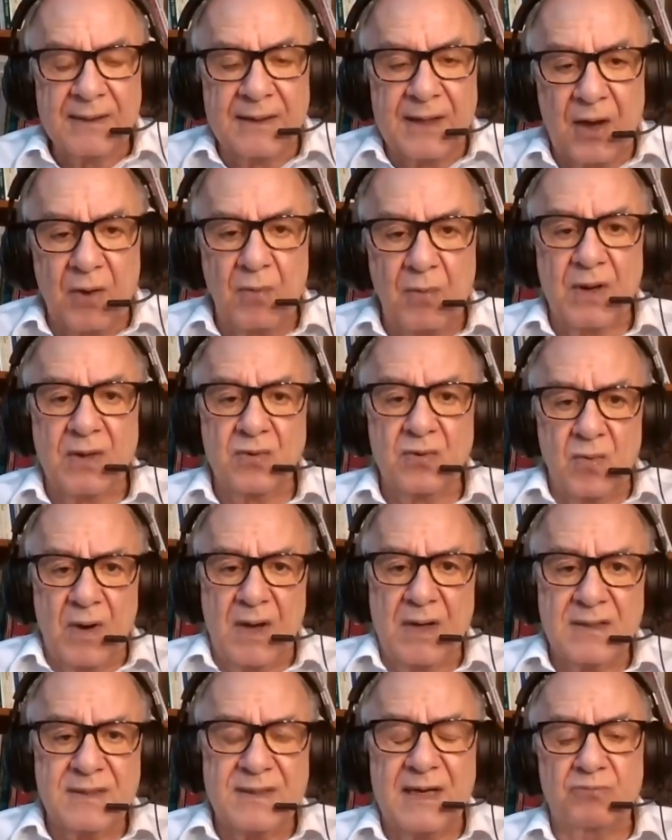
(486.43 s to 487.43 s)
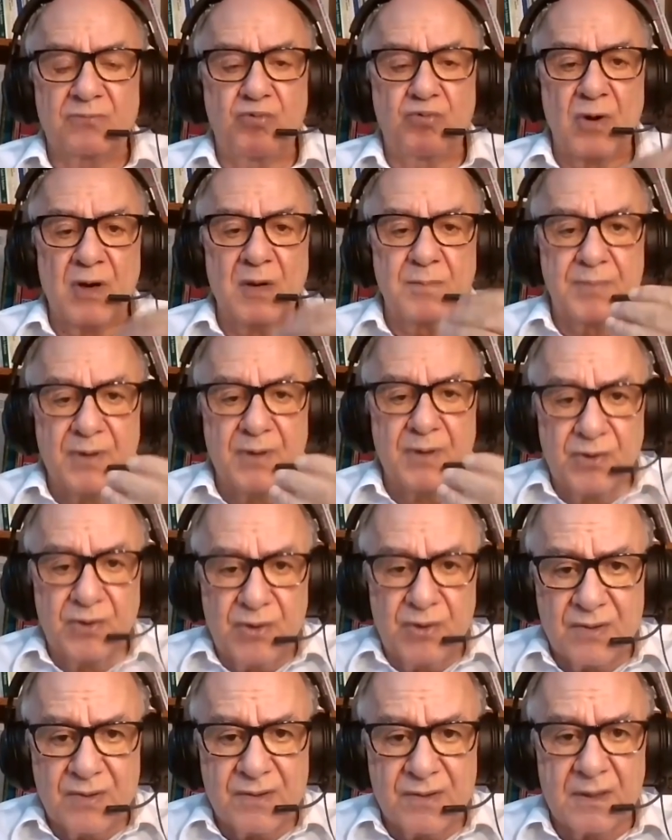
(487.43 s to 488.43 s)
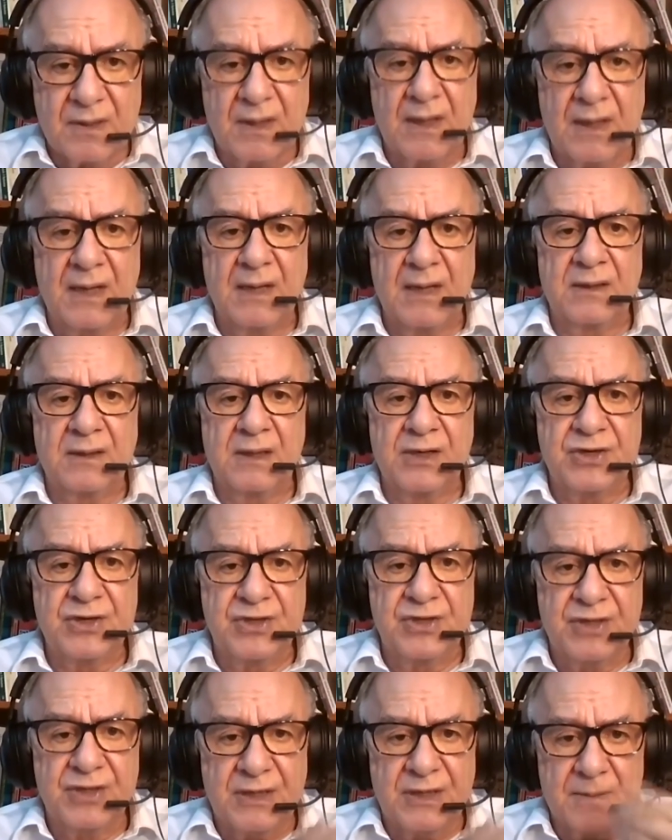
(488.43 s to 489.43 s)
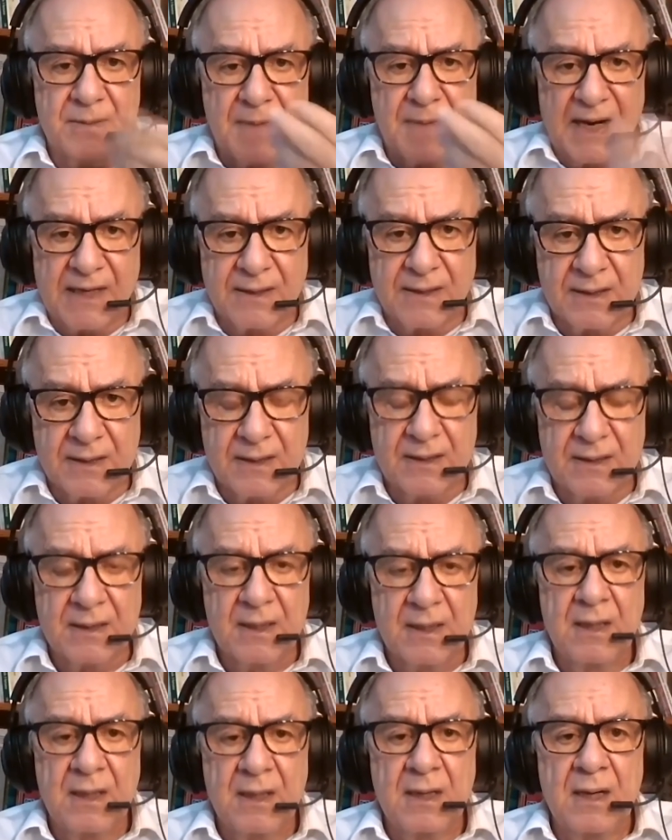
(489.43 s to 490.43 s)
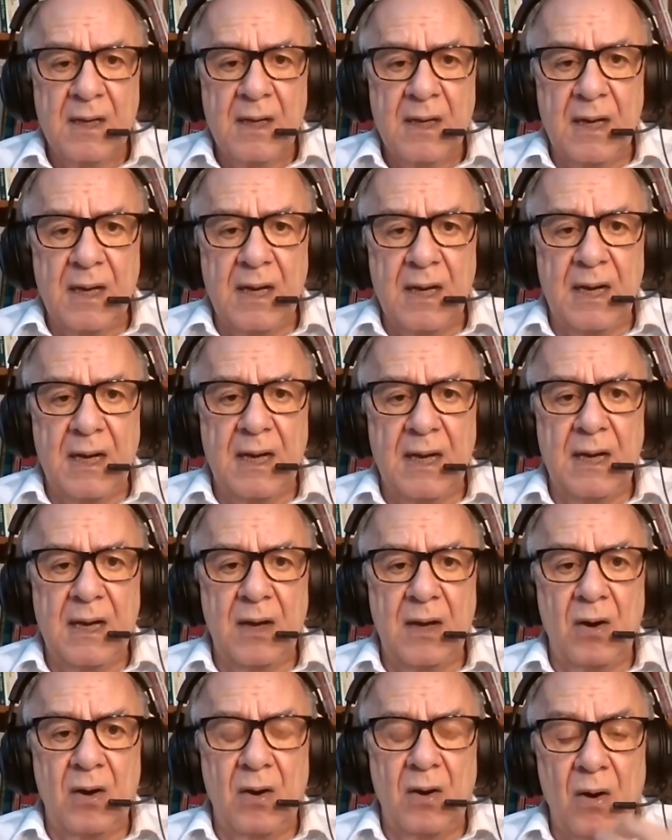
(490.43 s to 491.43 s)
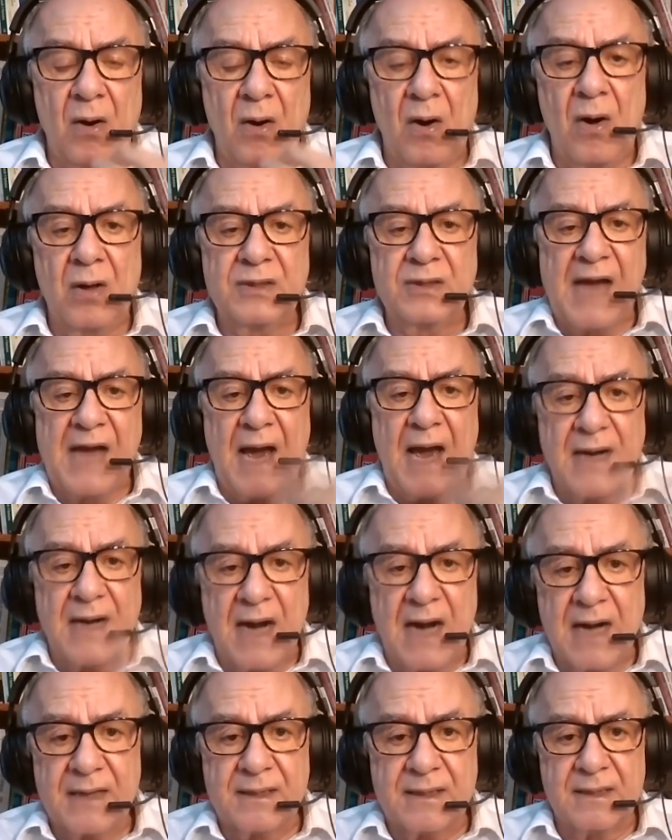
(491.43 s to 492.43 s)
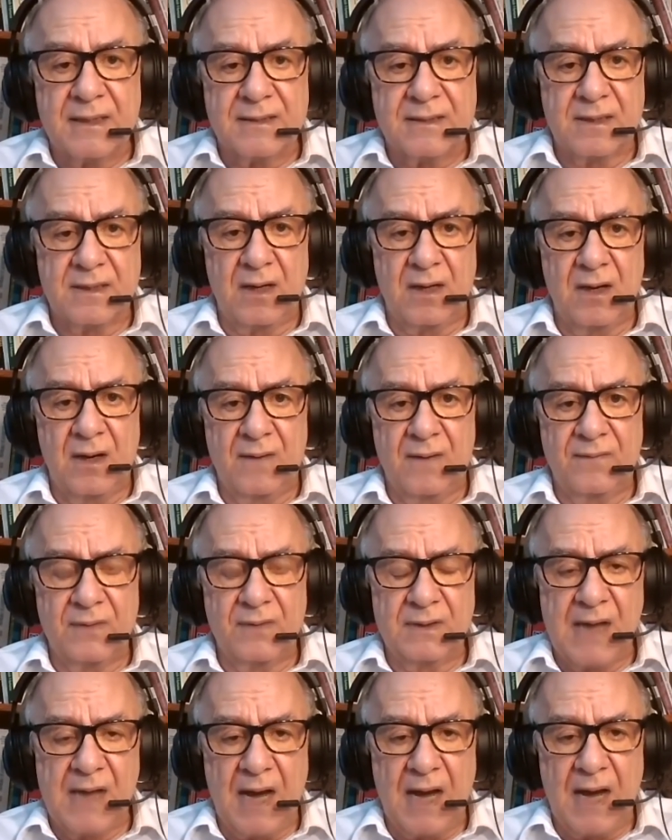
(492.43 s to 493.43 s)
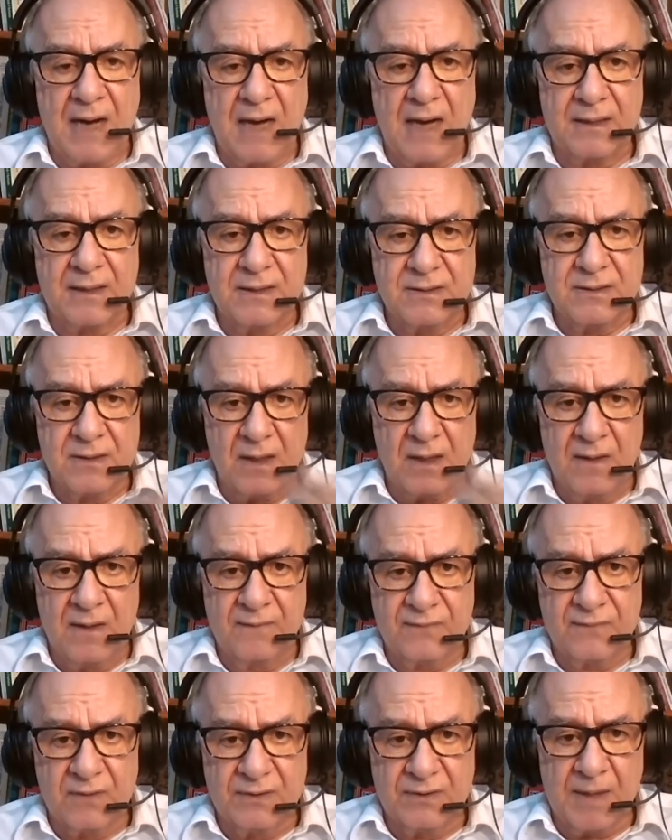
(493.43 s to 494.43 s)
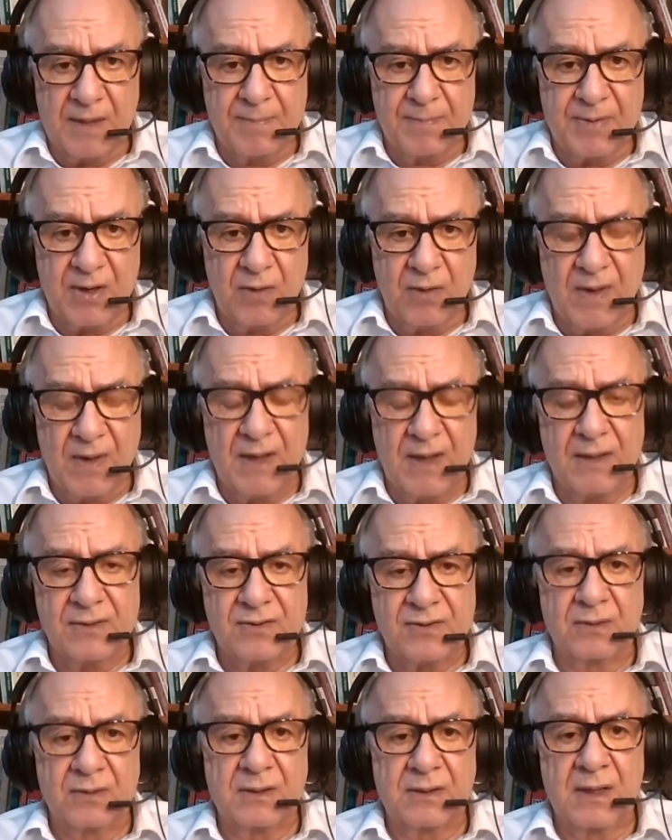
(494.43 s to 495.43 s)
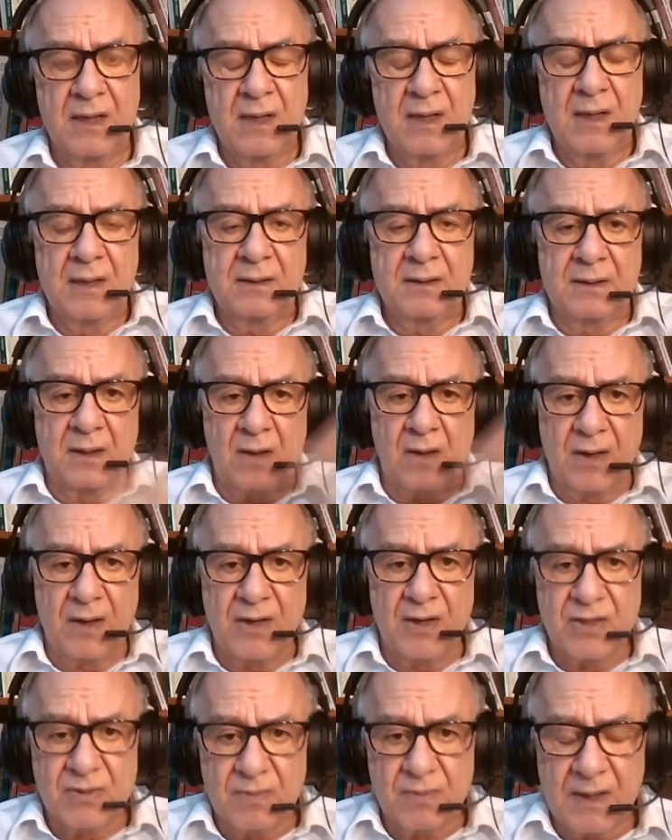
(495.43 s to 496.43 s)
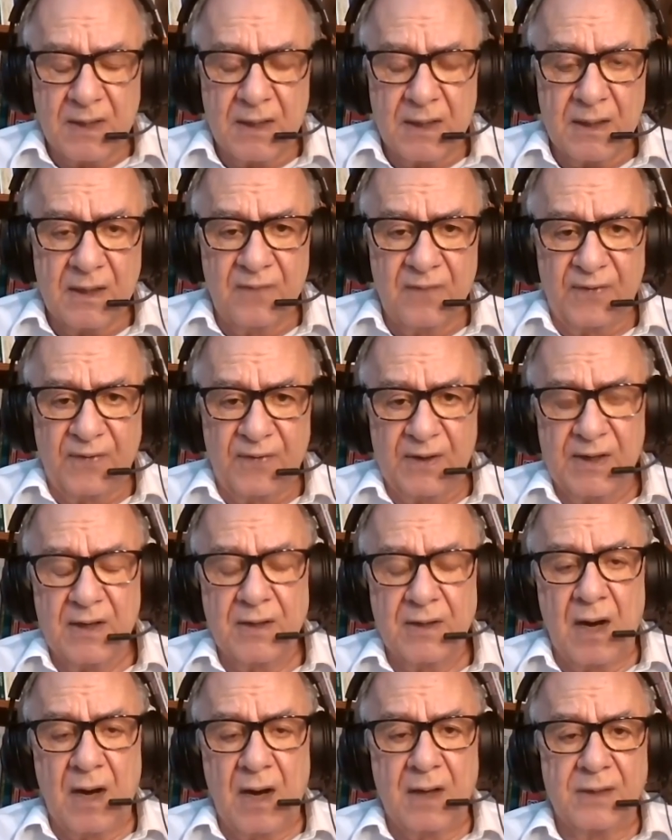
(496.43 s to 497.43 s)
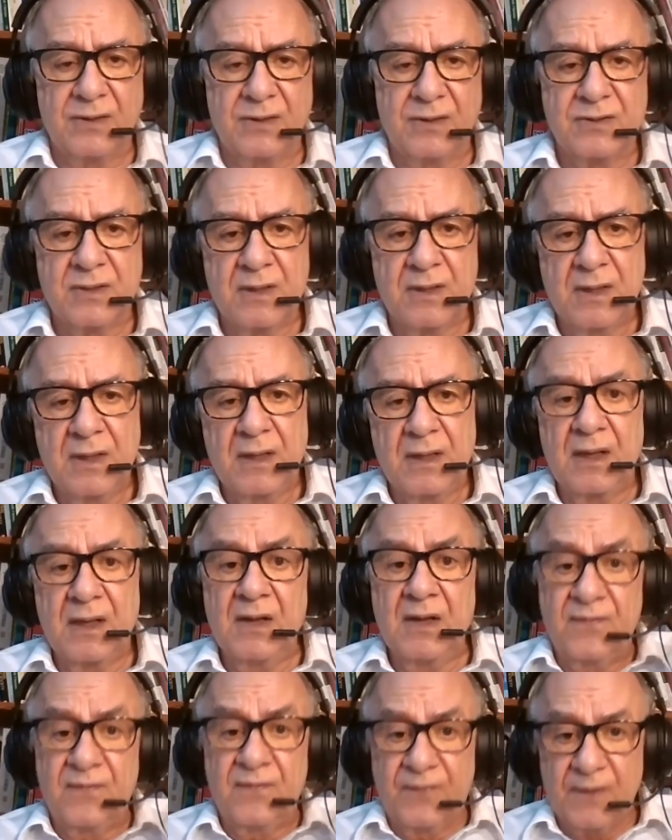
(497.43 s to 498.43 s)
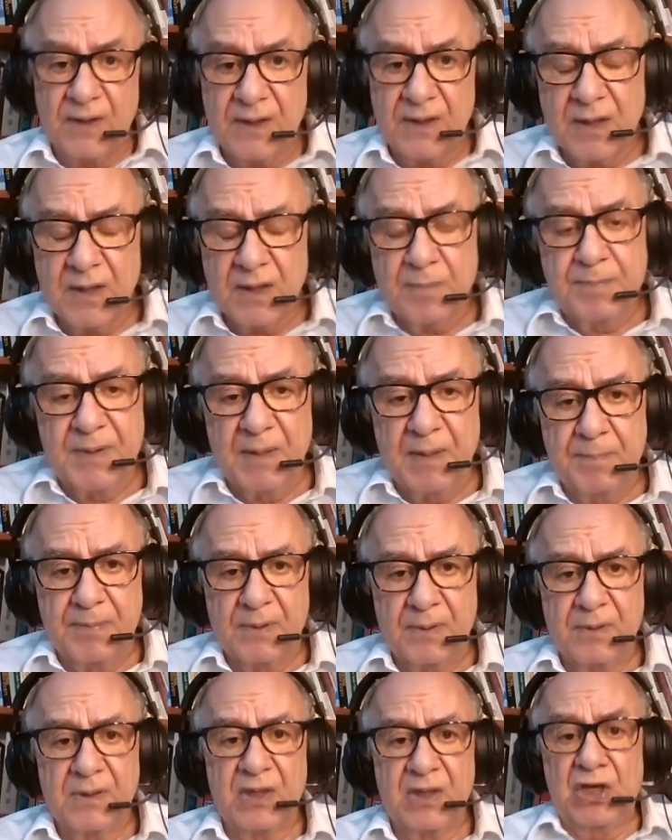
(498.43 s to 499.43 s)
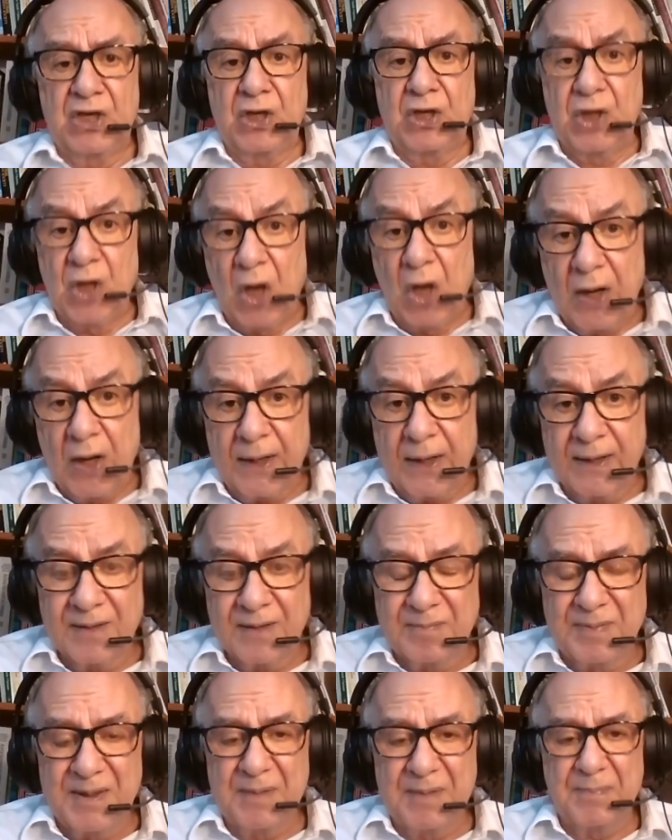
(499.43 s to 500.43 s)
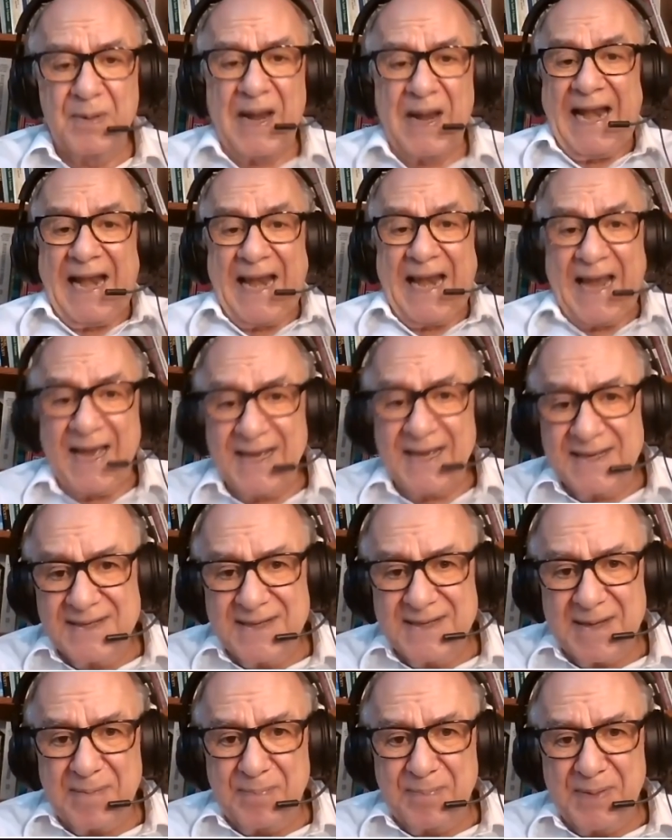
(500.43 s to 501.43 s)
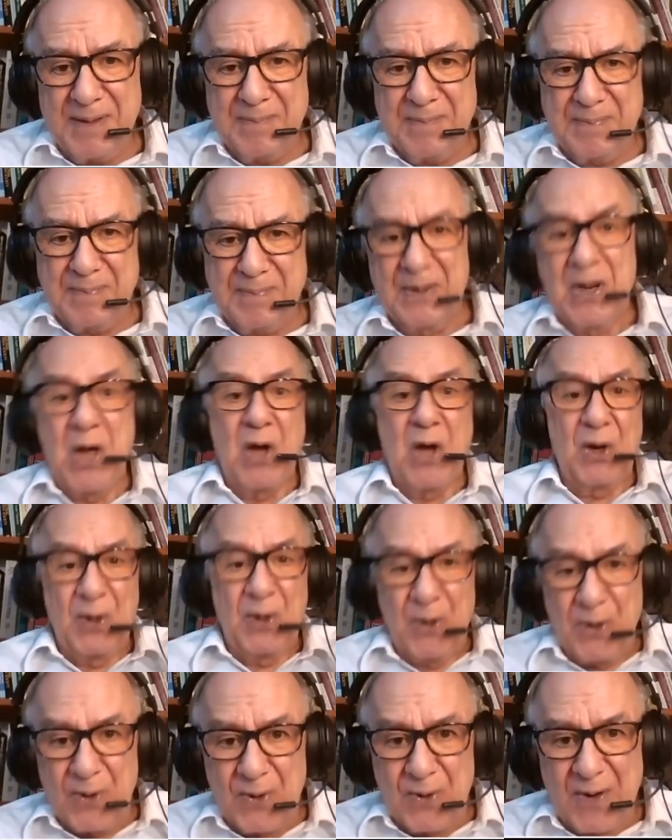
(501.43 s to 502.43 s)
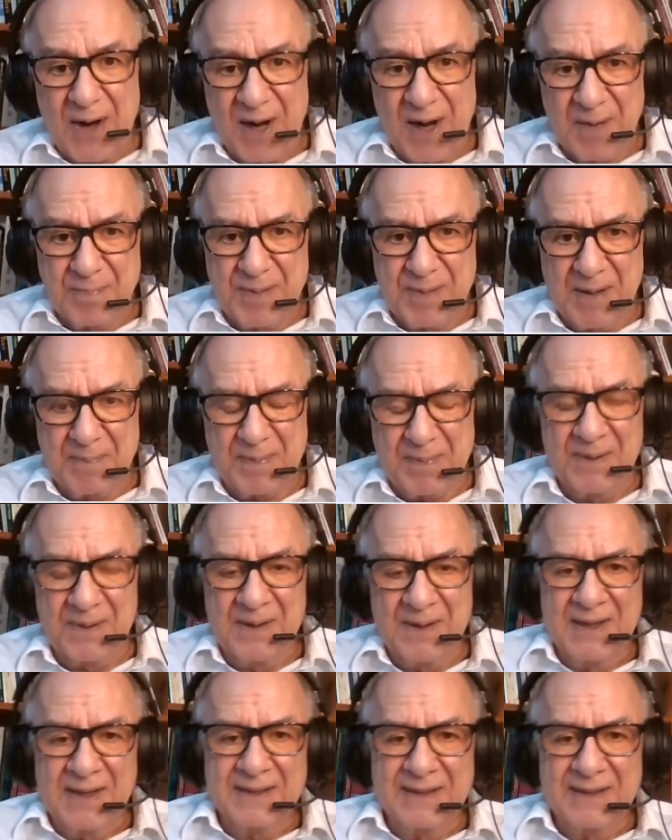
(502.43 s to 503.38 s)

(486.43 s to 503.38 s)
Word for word: They were the ones that reproduced and legitimated uh, all the hierarchies of the hierarchies of contemporary awareness. So the, the colonies were inferior knowledge, inferior people, ignorant people, lazy people, local people.